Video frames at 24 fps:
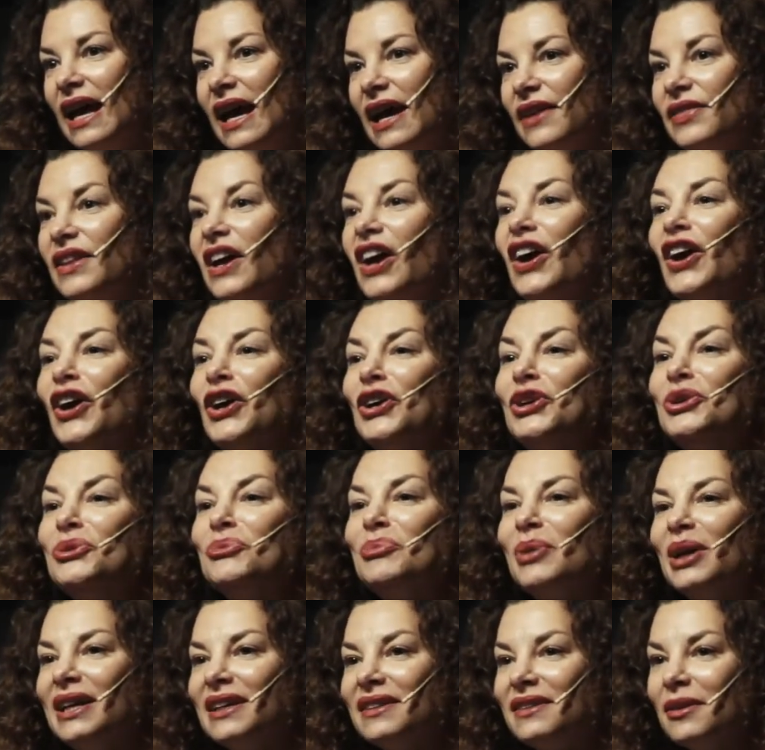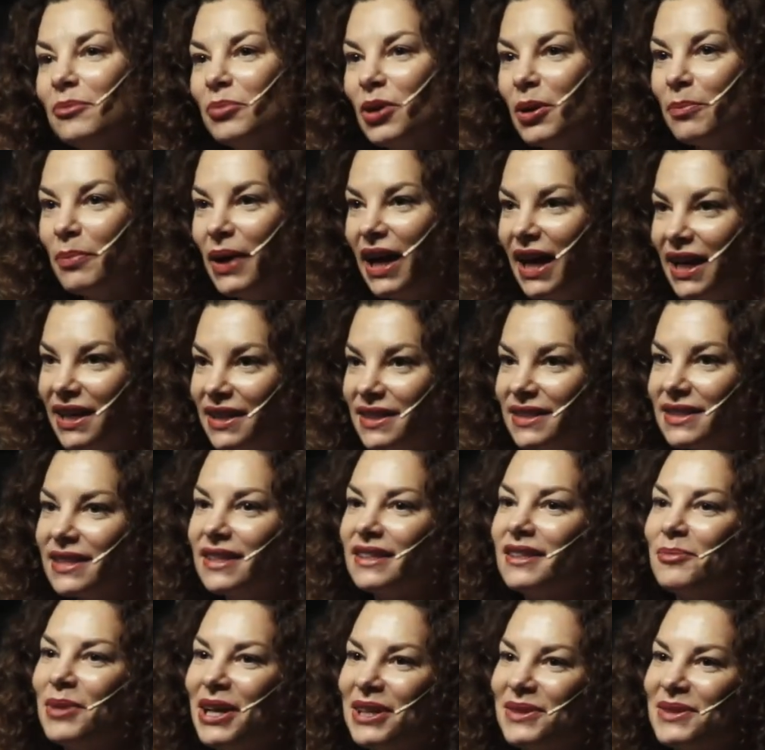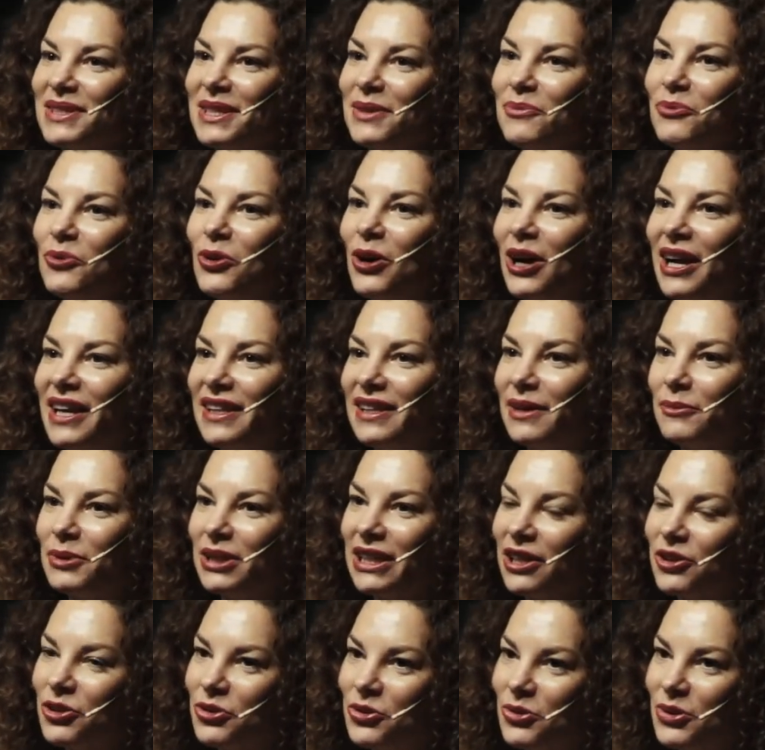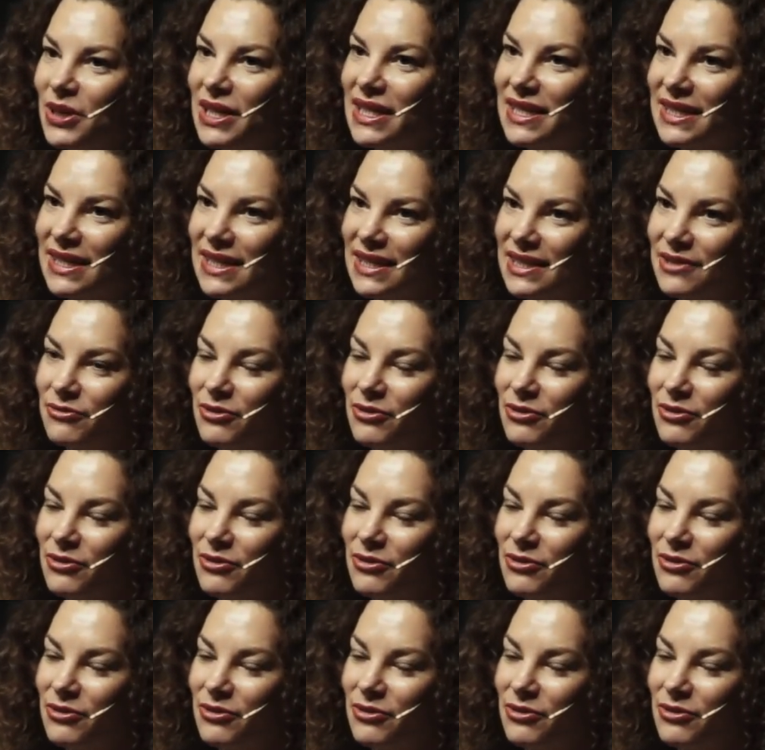And they're hoping that by painting the mountain white, they will increase its